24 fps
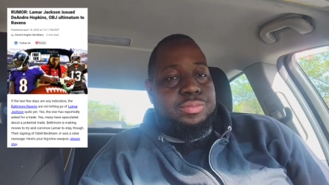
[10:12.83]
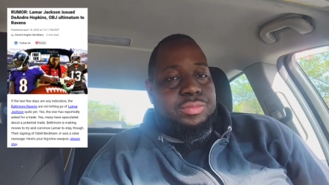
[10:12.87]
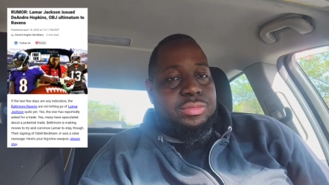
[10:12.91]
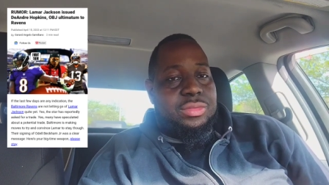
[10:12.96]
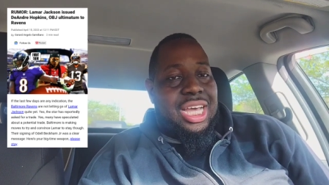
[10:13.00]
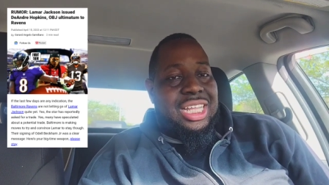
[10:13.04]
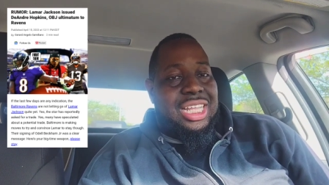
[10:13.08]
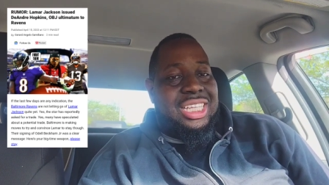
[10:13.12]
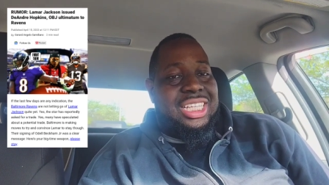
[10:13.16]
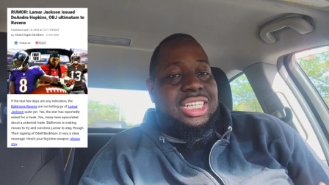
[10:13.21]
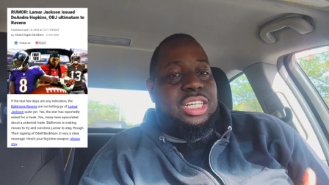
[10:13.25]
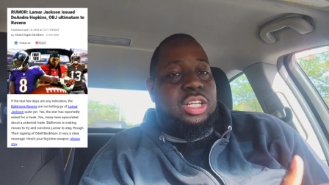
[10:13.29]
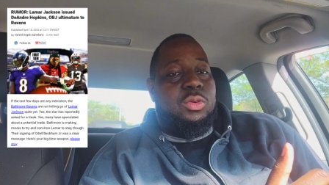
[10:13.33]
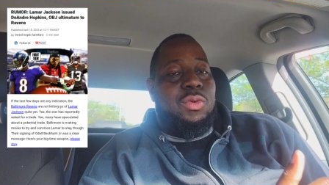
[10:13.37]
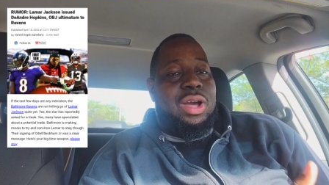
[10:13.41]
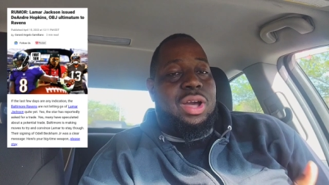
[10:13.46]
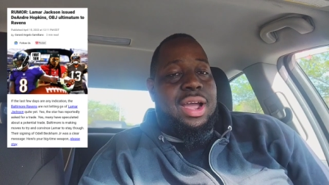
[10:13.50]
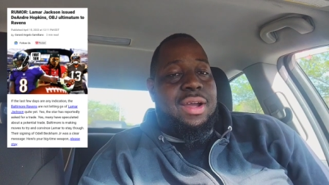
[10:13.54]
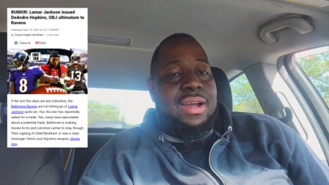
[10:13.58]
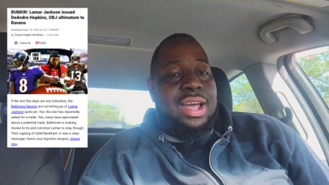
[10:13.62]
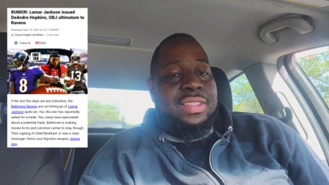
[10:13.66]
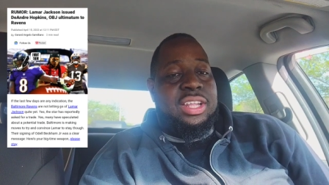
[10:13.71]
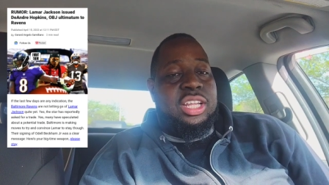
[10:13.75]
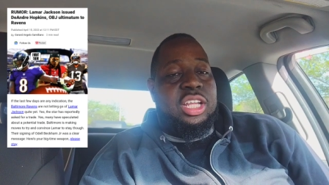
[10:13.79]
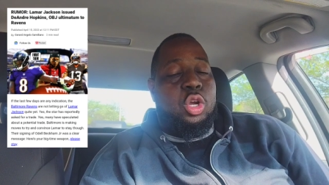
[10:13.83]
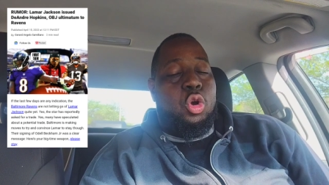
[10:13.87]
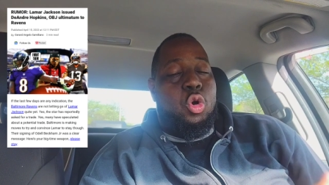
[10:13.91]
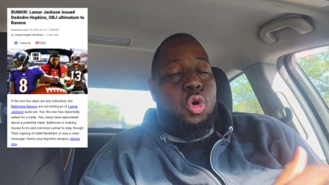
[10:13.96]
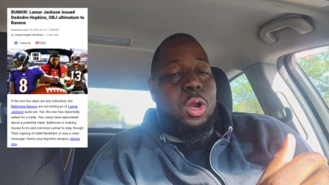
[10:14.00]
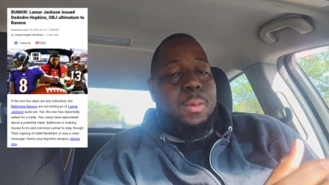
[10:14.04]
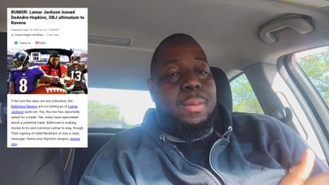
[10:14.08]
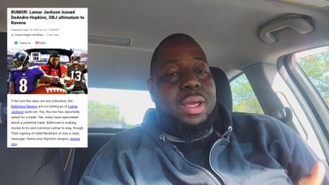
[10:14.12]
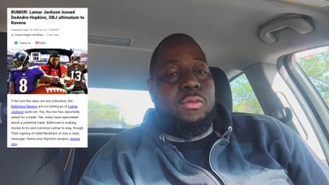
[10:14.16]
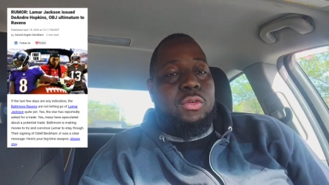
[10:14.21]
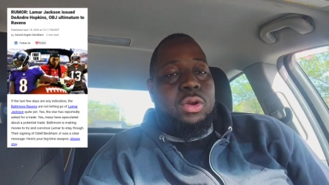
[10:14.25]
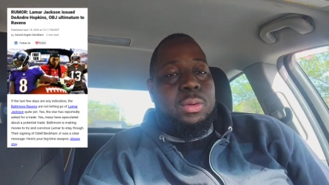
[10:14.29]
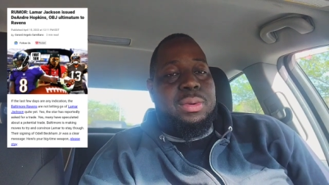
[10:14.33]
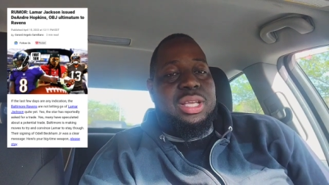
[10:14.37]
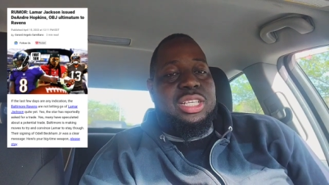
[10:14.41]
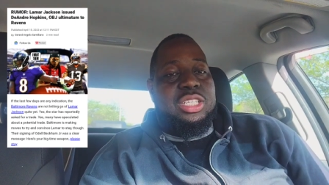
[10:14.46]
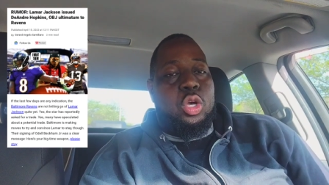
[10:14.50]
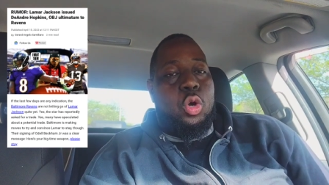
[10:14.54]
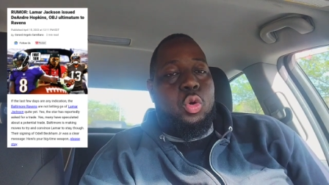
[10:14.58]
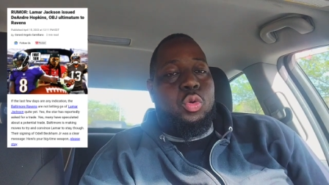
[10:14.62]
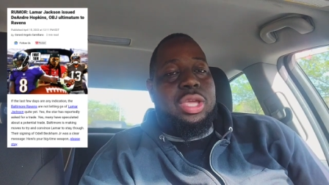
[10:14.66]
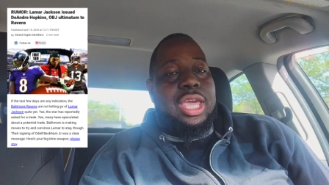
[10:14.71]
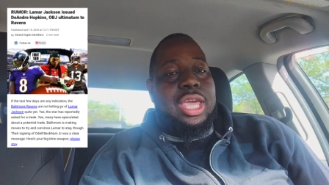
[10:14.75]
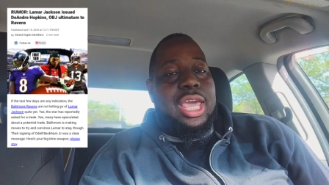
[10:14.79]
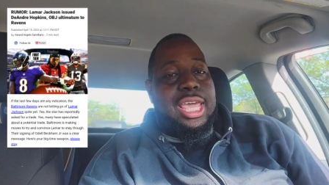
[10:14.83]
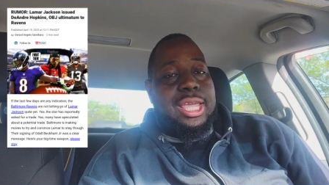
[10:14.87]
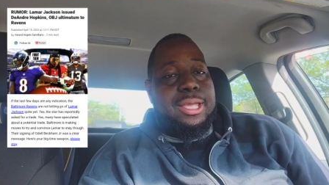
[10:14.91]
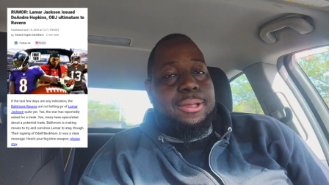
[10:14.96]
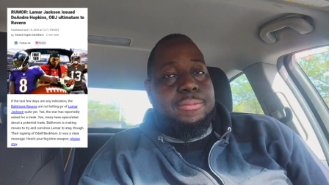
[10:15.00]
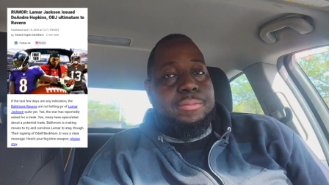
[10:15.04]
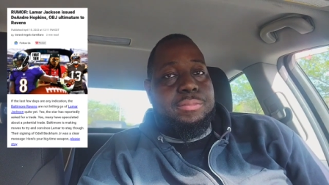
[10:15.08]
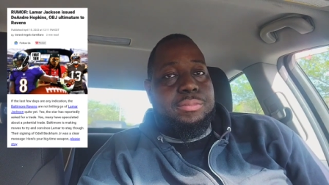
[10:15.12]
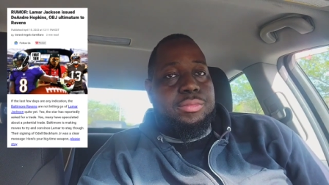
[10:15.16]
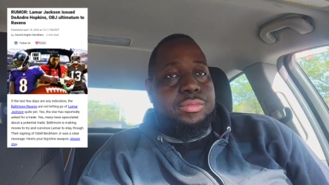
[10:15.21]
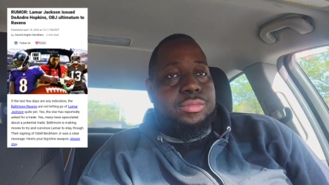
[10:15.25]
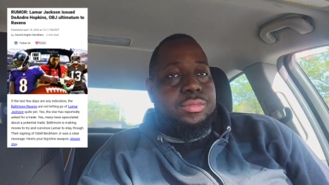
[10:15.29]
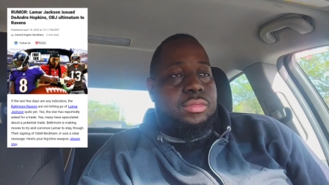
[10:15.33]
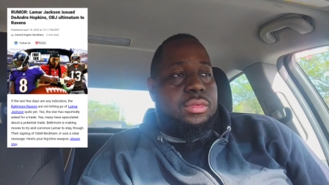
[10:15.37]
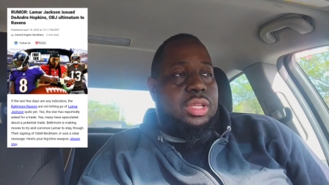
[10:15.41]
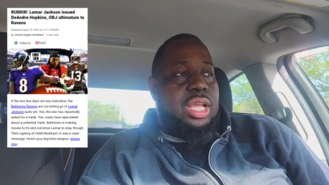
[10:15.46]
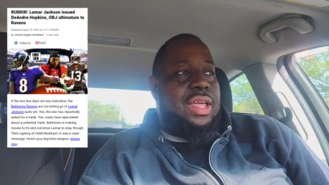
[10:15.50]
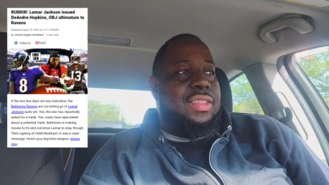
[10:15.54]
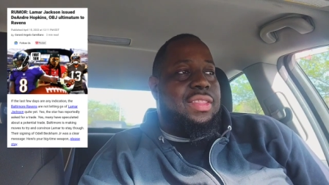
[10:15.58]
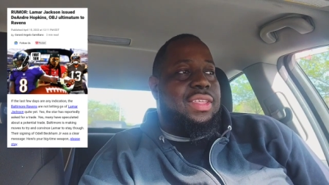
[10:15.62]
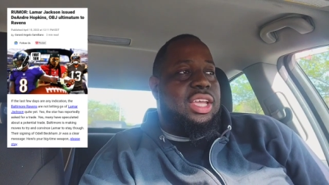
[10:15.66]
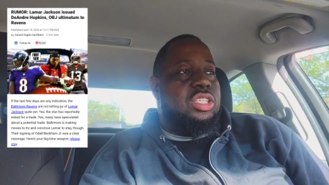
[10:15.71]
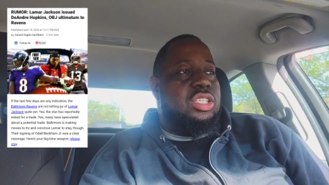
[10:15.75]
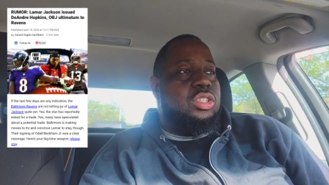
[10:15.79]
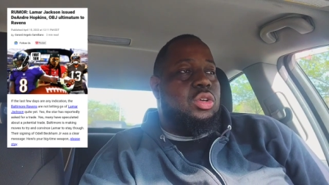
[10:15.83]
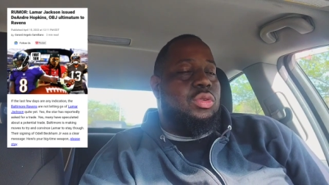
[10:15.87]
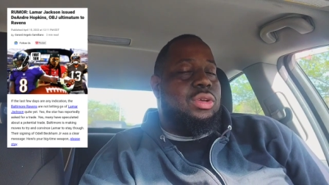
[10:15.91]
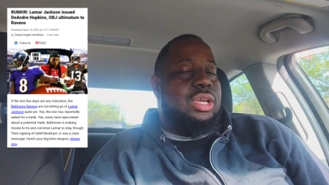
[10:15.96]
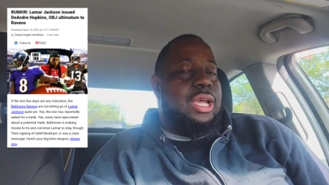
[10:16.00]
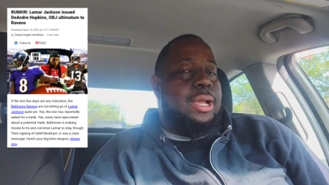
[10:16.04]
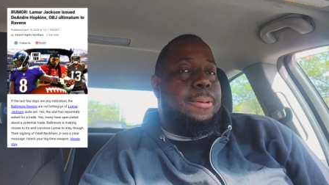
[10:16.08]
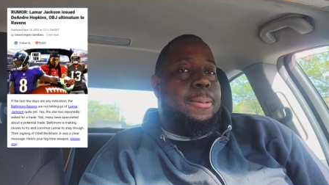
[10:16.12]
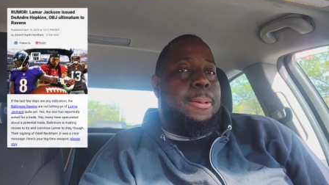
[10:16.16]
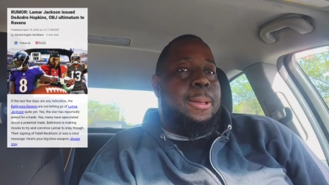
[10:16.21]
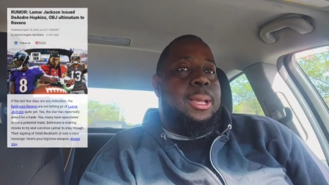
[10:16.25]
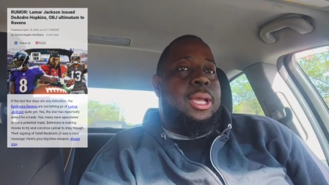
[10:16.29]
I think that I think the quarterback room is okay. I think it's okay.